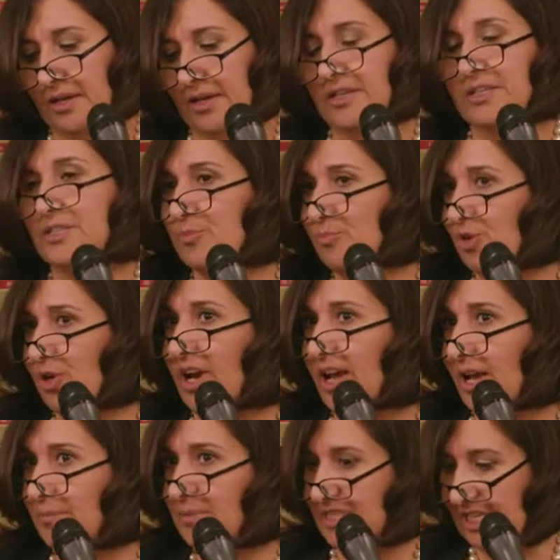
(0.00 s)
It is
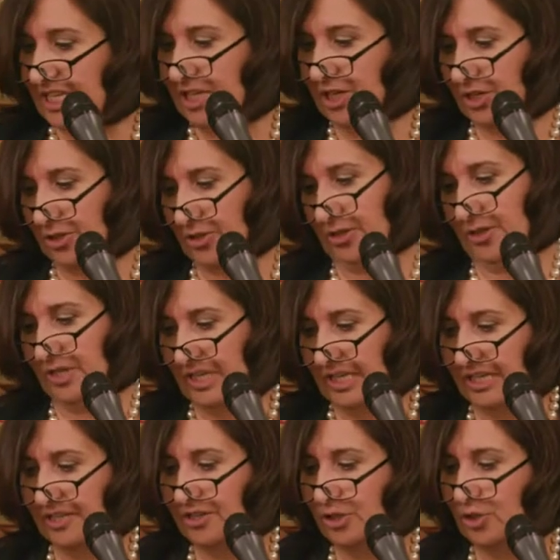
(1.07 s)
perhaps here
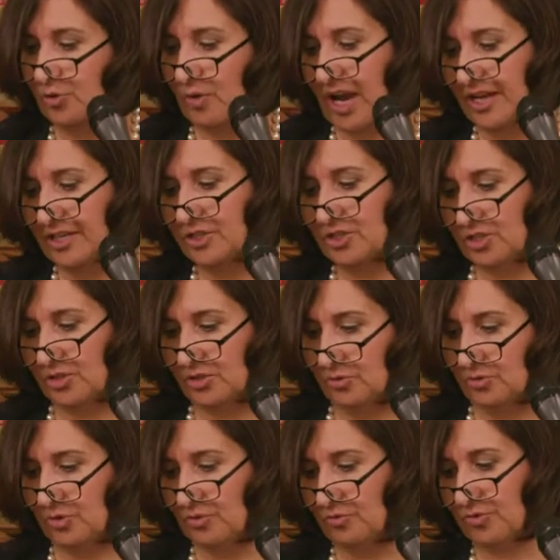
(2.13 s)
in the
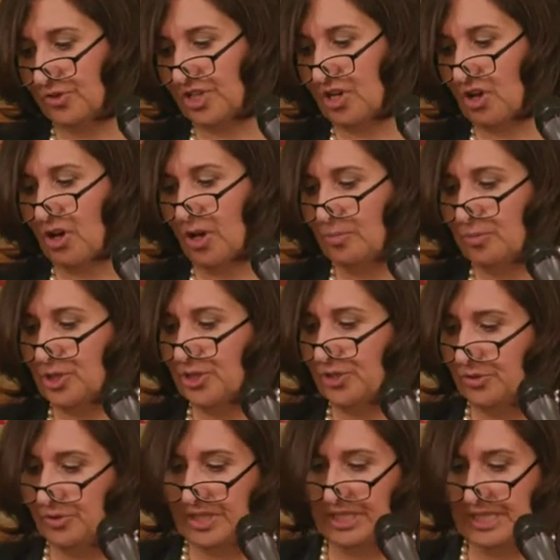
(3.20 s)
gratitude for the
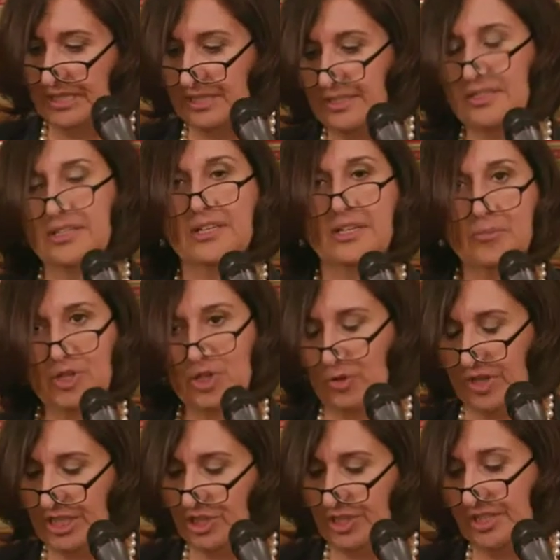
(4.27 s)
opportunities that
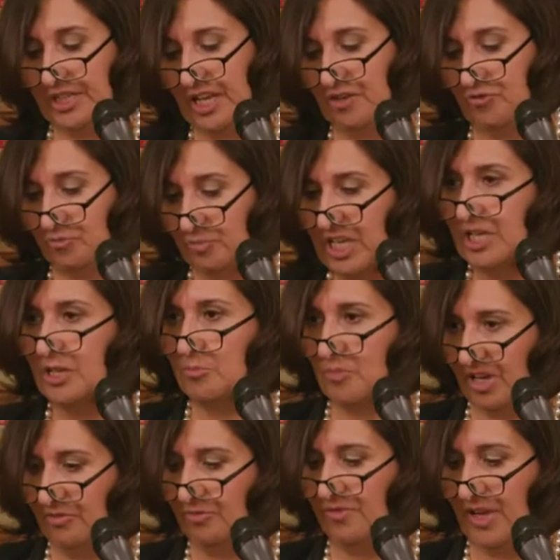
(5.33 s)
immigration gave me and
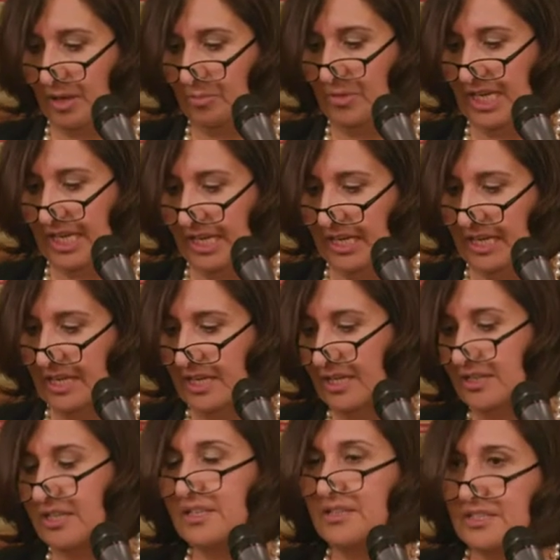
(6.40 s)
my family
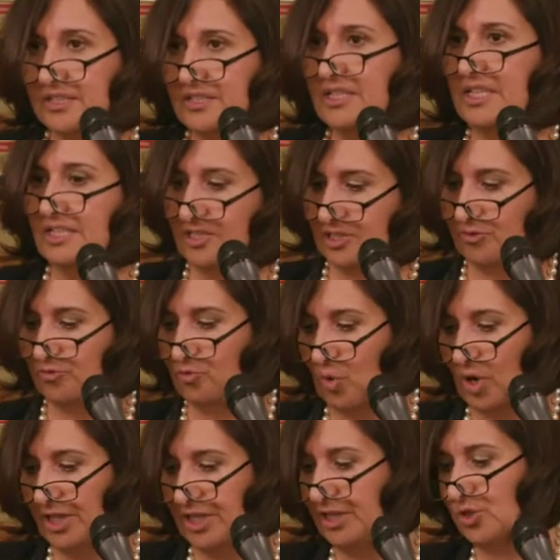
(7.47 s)
that the seeds of
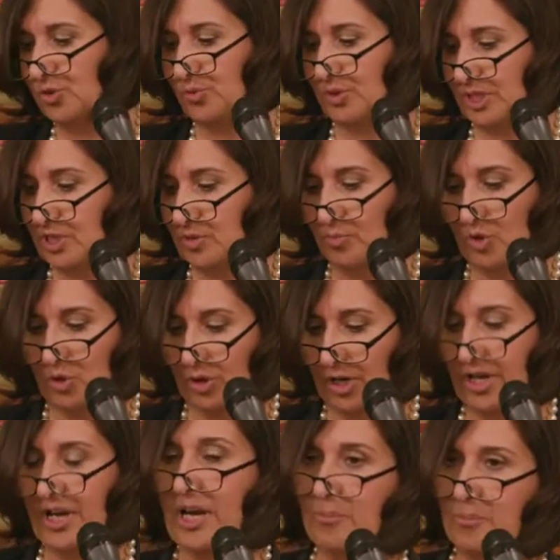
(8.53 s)
wanting to
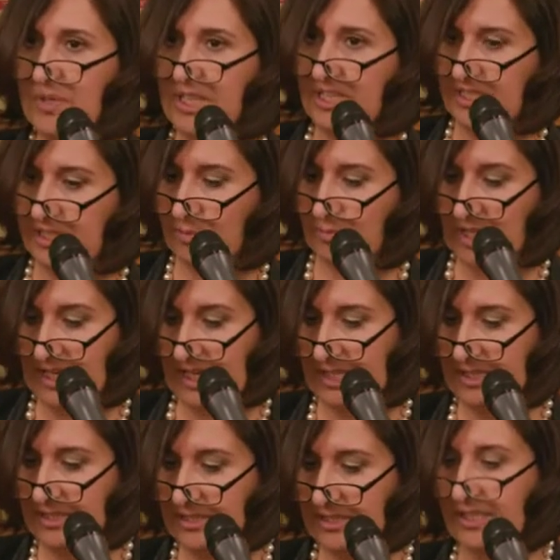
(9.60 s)
explore empathy's
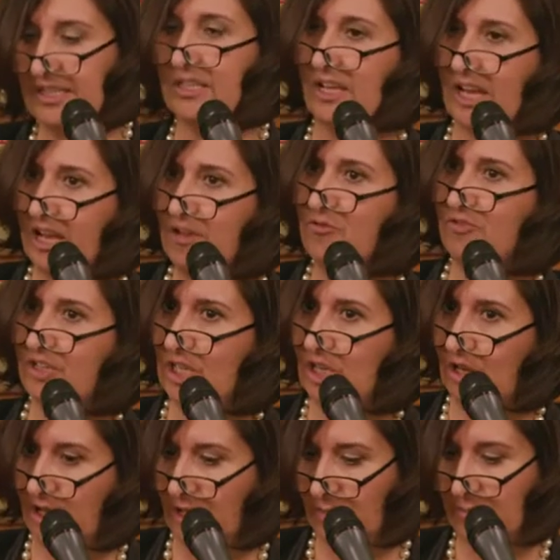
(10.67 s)
place in life and
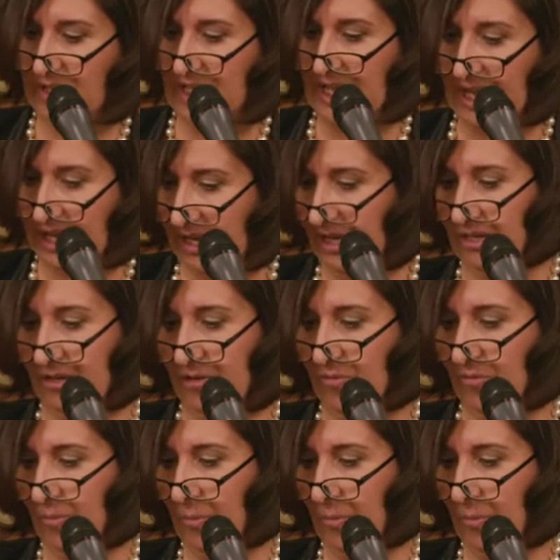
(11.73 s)
law began.